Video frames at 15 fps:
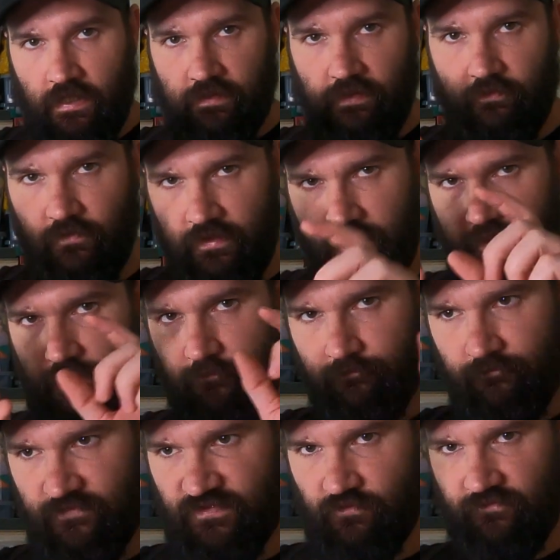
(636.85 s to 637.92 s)

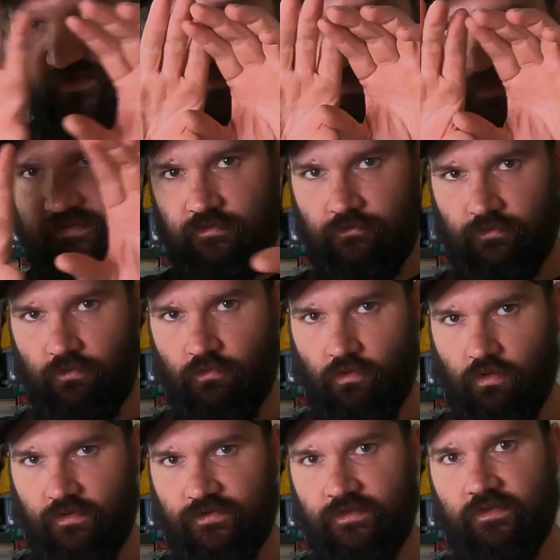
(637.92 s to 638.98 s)
in sort of a 6 going
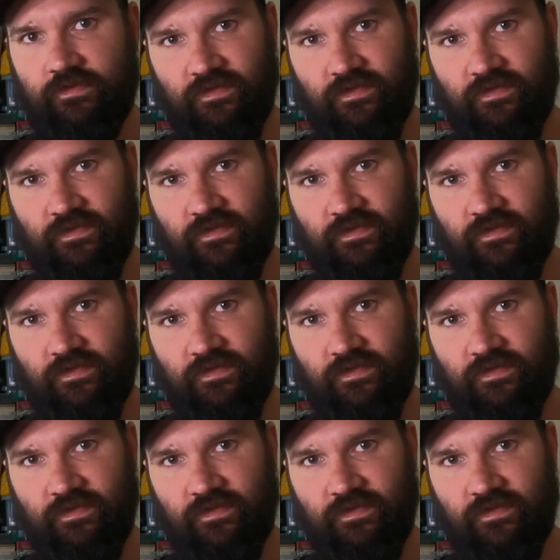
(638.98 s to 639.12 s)
across,